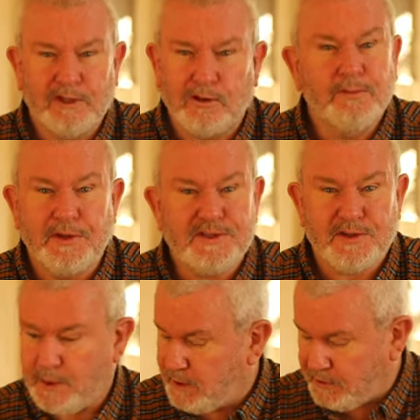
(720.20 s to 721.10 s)
companies, they
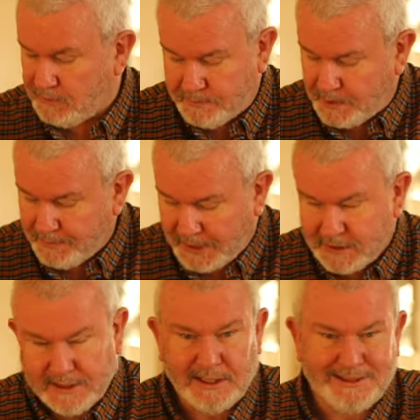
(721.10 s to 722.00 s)
weren't government
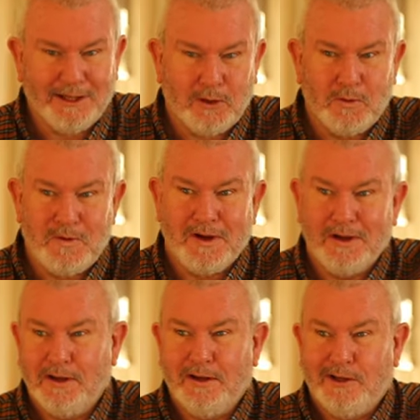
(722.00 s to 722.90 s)
backed, they had no
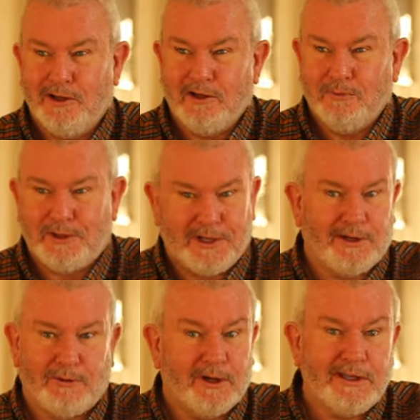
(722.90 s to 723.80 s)

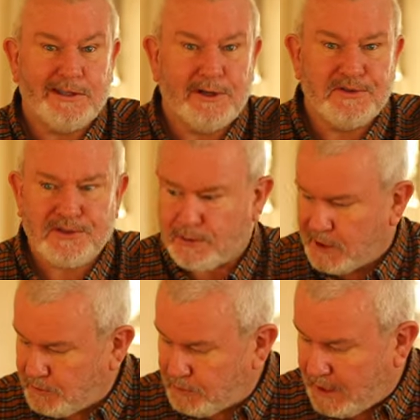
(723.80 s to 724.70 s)
particular right to use the
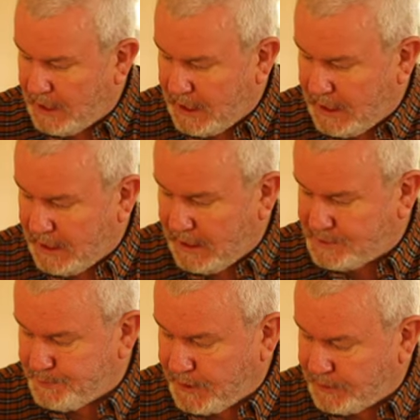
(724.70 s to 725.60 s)
crown as
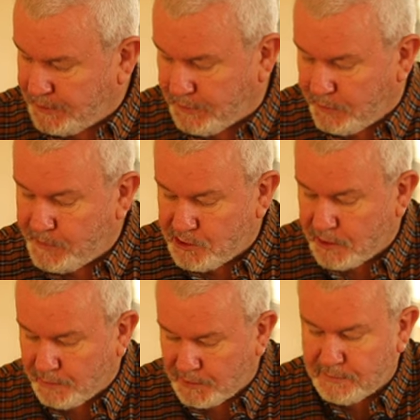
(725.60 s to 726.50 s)
part of their imagery,
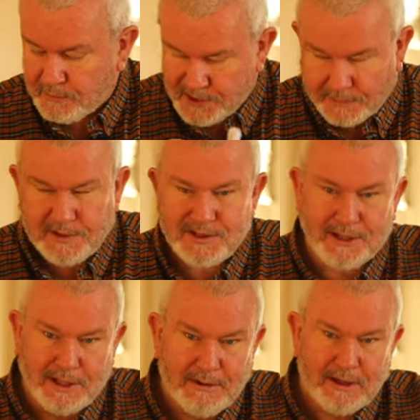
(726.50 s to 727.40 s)
but it was
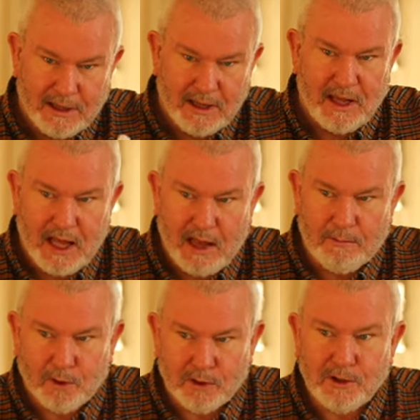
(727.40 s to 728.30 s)
obviously a
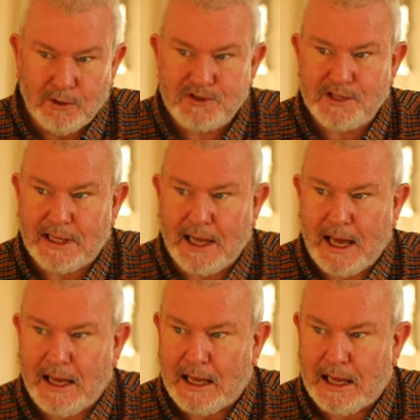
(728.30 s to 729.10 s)
more loosely